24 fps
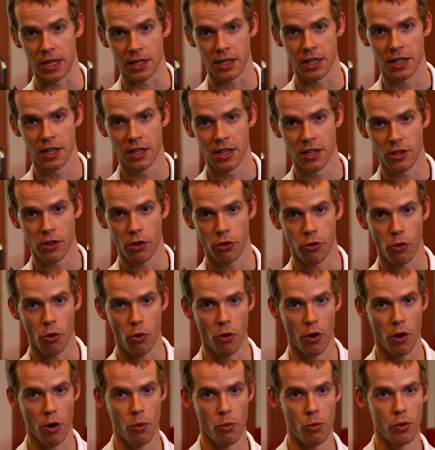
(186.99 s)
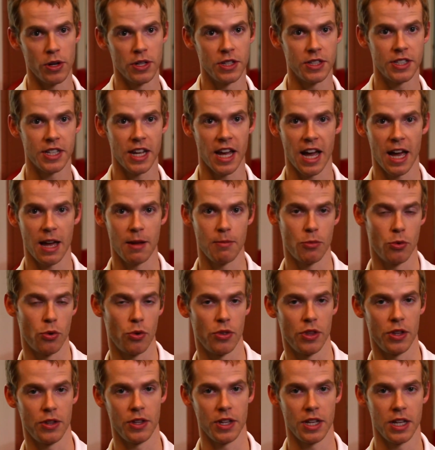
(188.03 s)
it, to throw it on one side
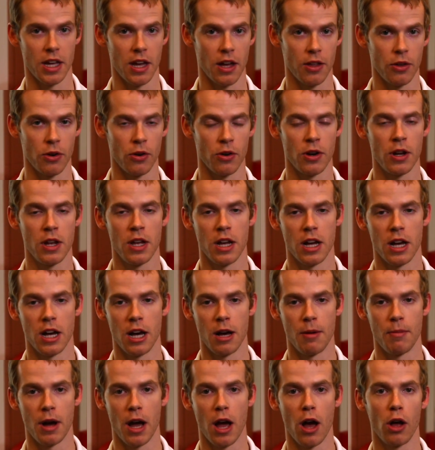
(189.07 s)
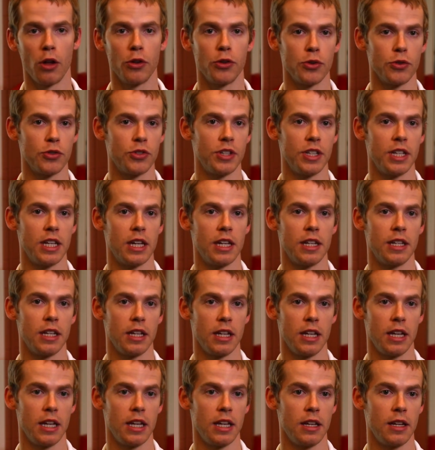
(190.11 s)
more than the other. I also see it
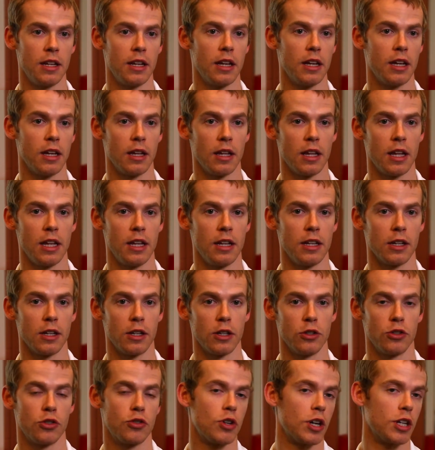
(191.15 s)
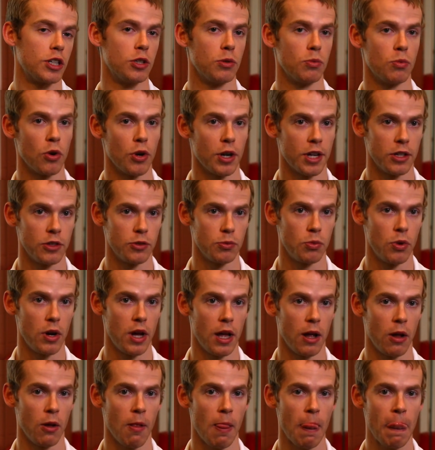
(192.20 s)
in construction work as
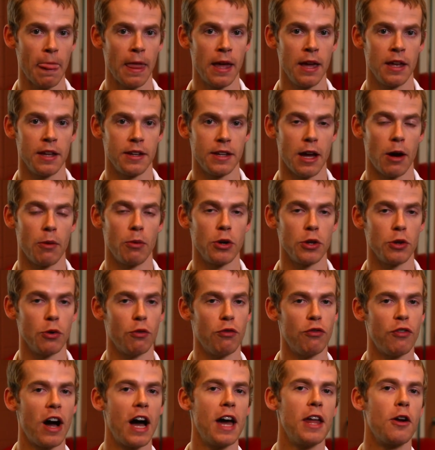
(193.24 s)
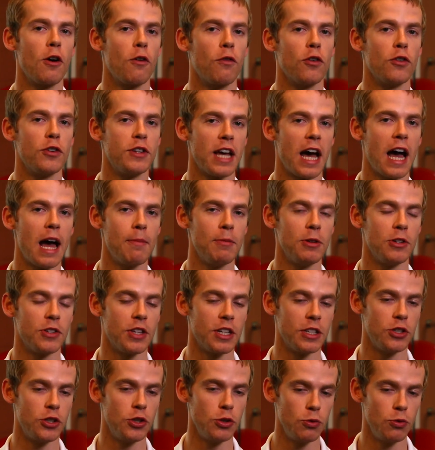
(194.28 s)
well. Now, what you'll find over time is that